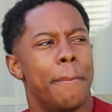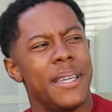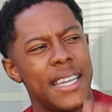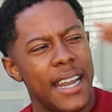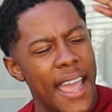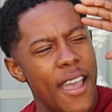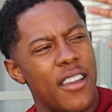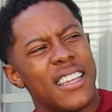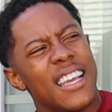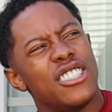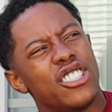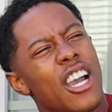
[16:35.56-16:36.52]
Being happy,
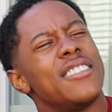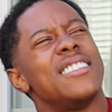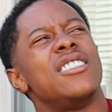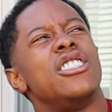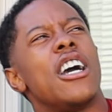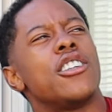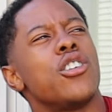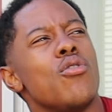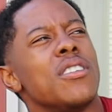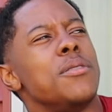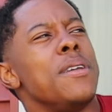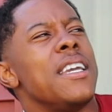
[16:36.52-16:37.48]
this Josh
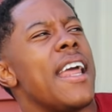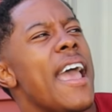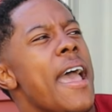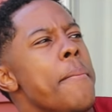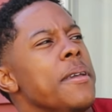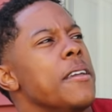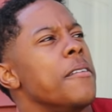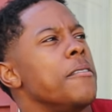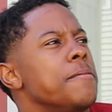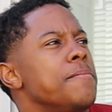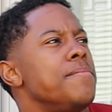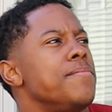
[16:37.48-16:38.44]
Holt is being happy.
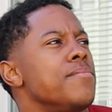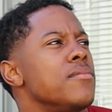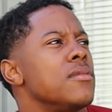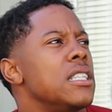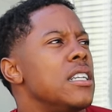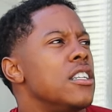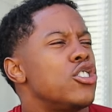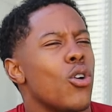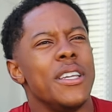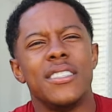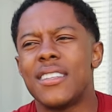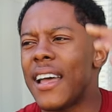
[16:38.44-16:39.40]

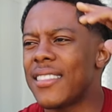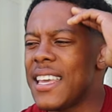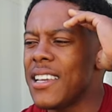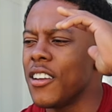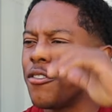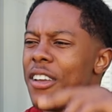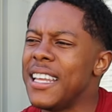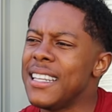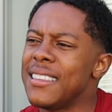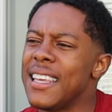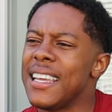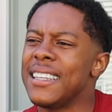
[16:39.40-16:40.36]
So he's not thinking of
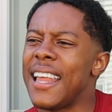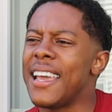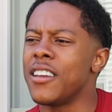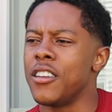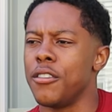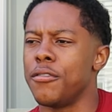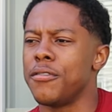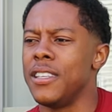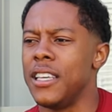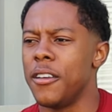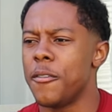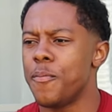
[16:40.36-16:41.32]
anything
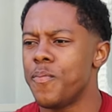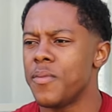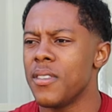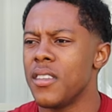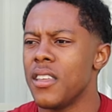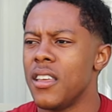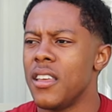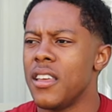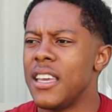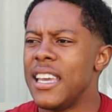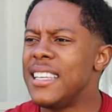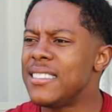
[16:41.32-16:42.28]
negatively.
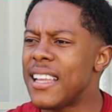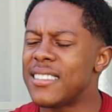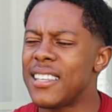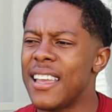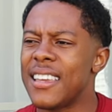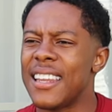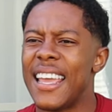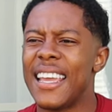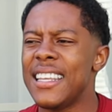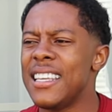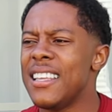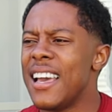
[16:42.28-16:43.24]
He's not taking
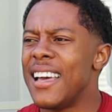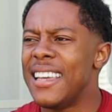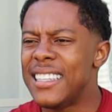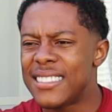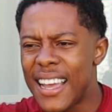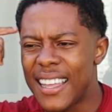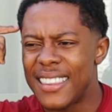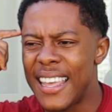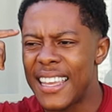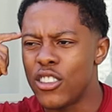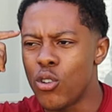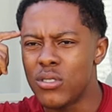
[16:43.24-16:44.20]
any, he's not
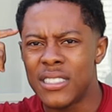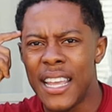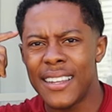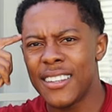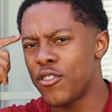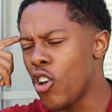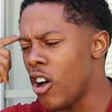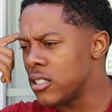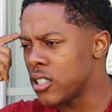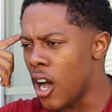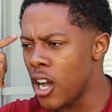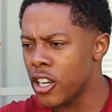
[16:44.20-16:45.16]
letting those negative
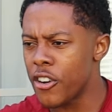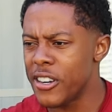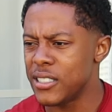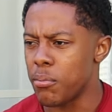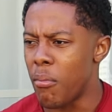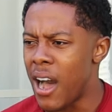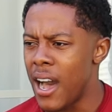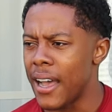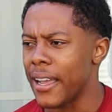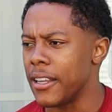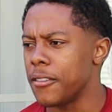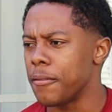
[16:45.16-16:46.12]
thoughts conquer his
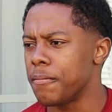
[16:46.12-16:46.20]
mind.